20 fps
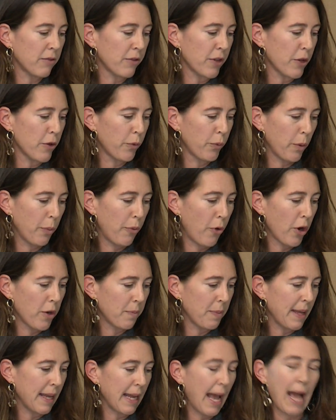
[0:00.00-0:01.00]
of youth
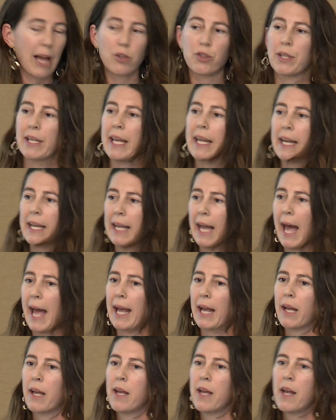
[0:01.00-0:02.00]
report being actually in a
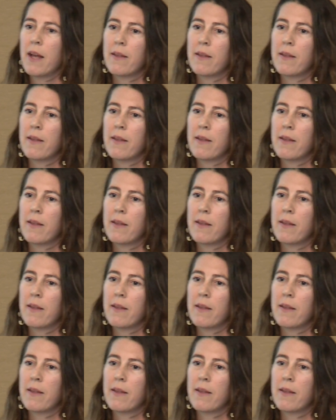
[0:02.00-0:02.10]
gang.